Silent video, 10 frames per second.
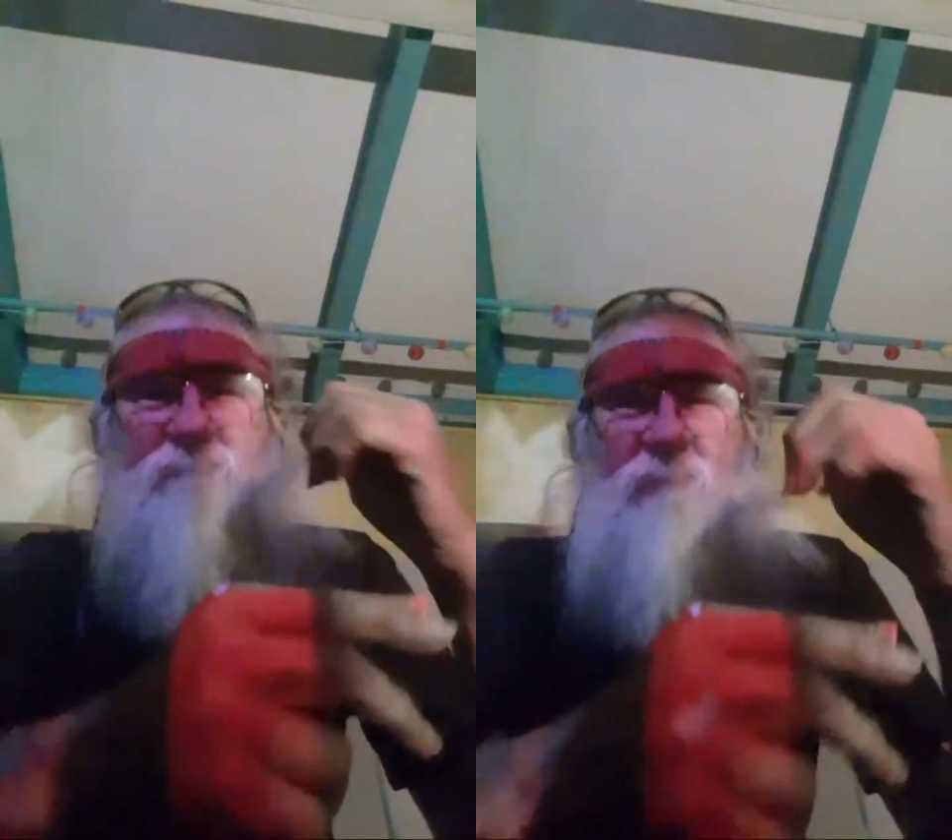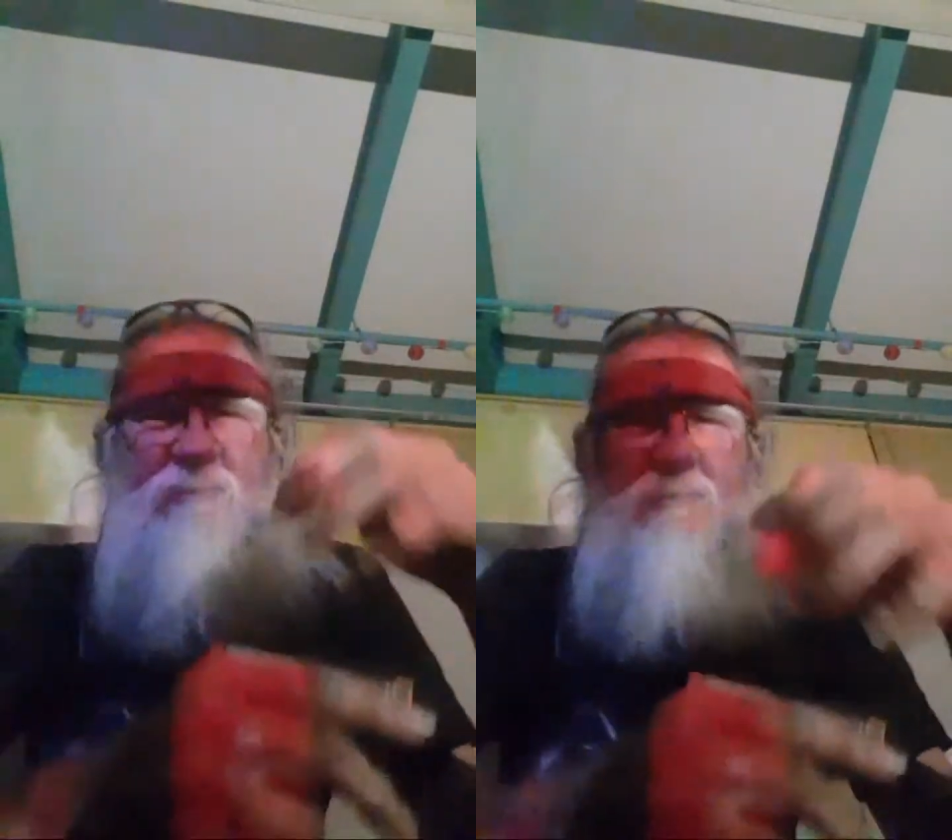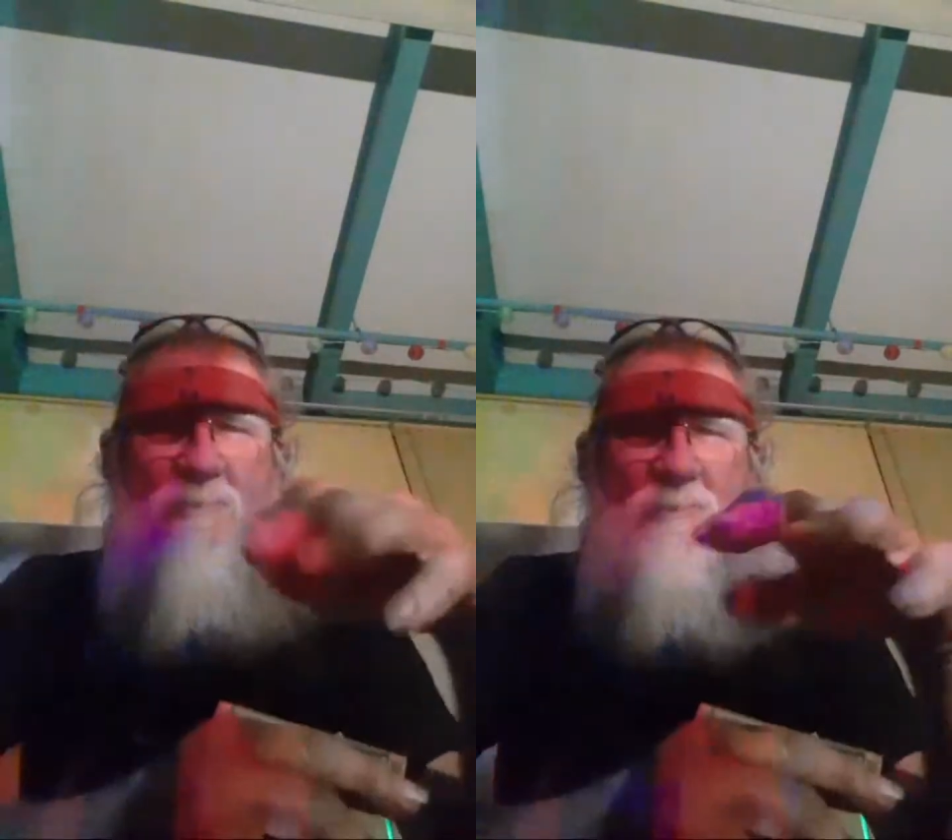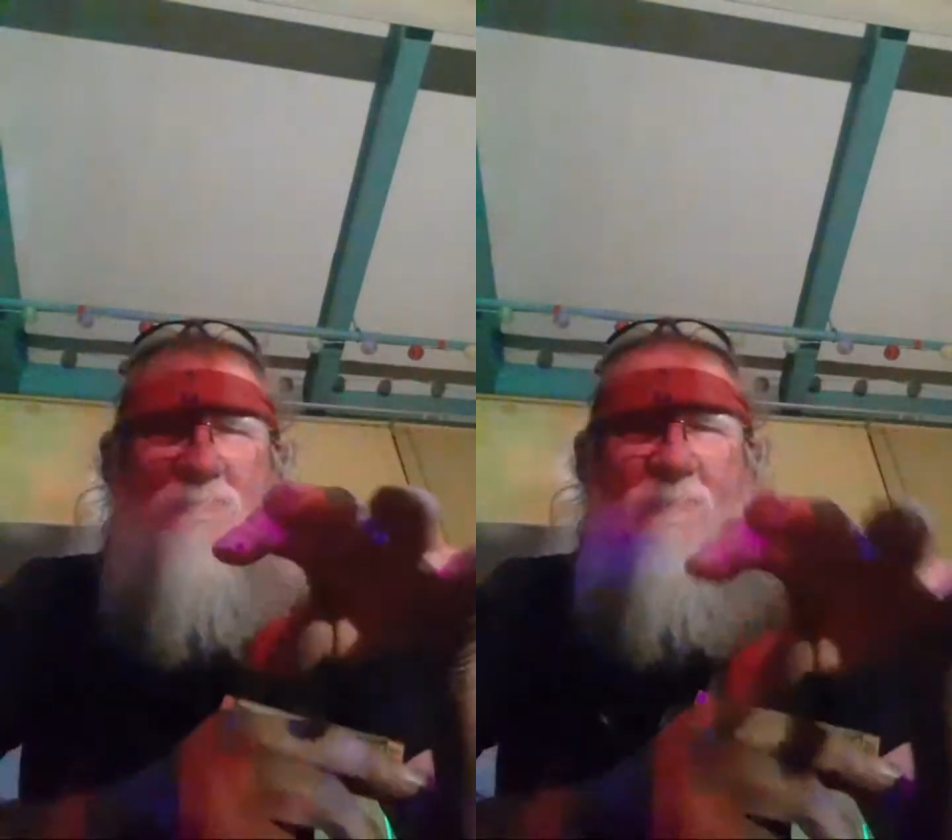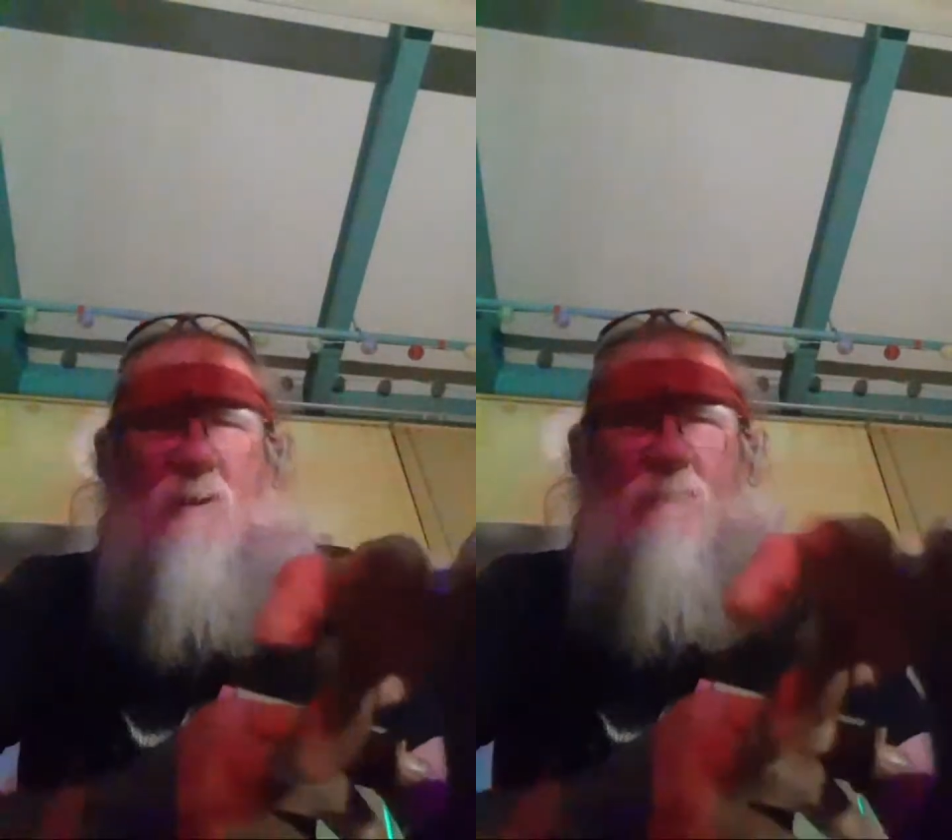know there's
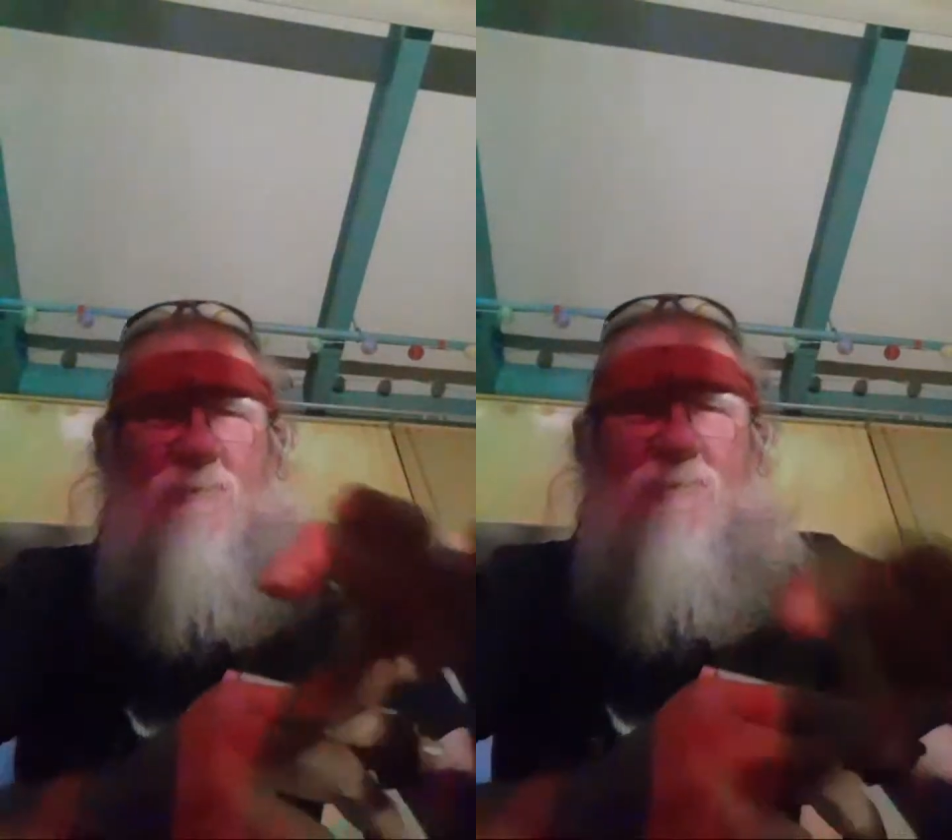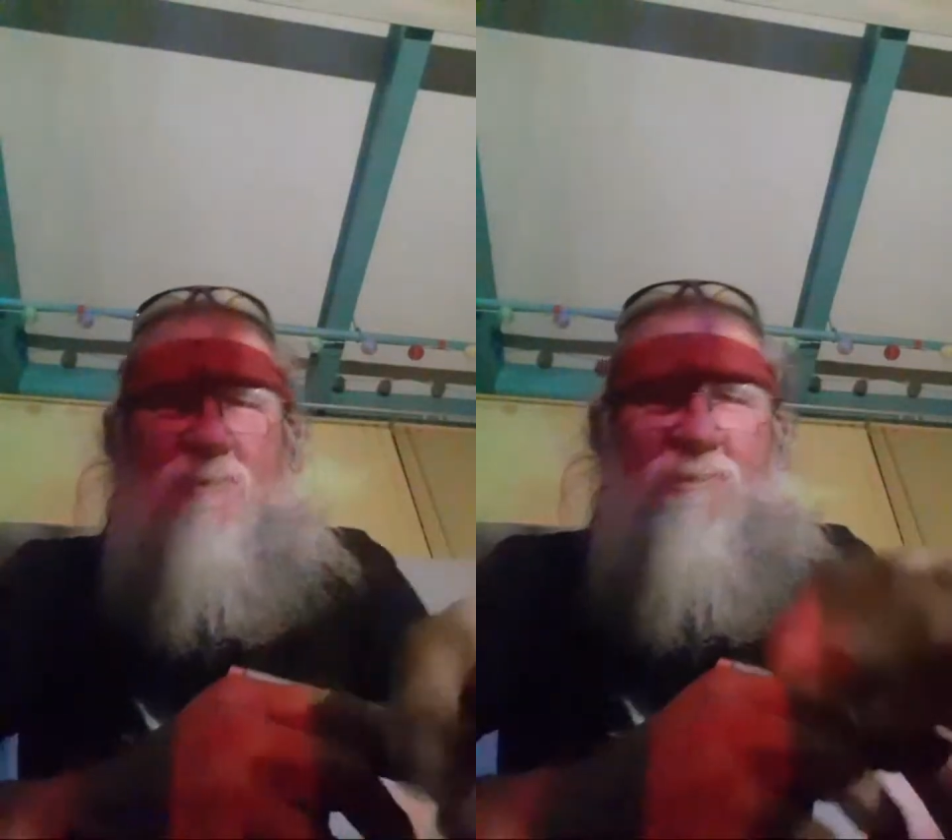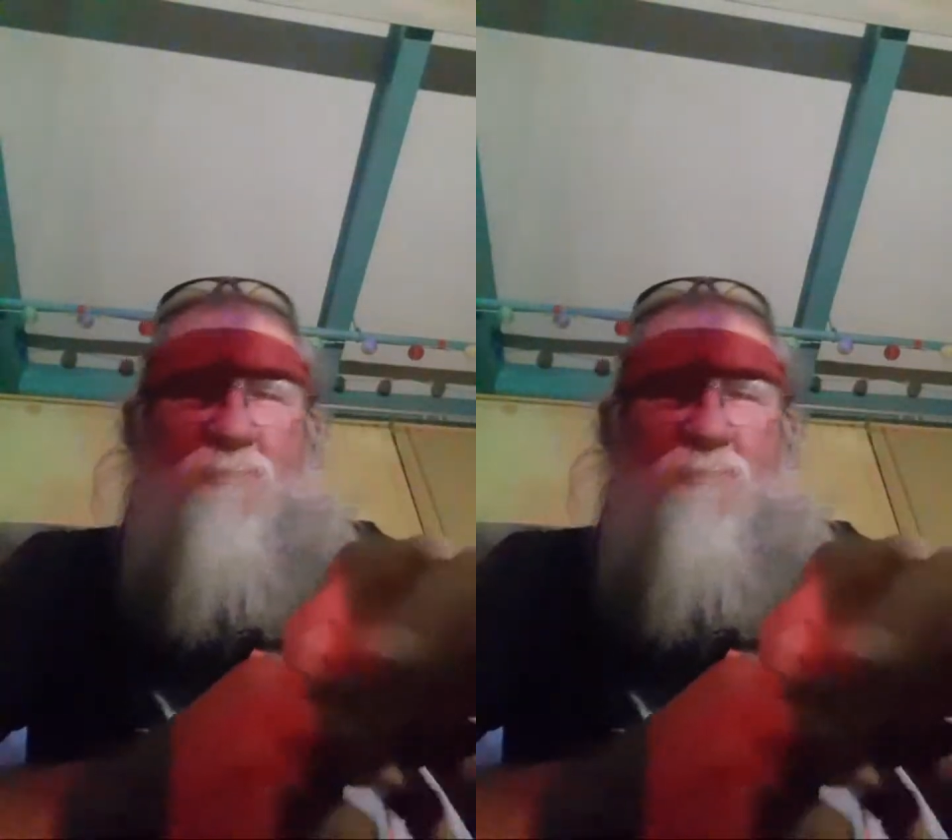5 or 6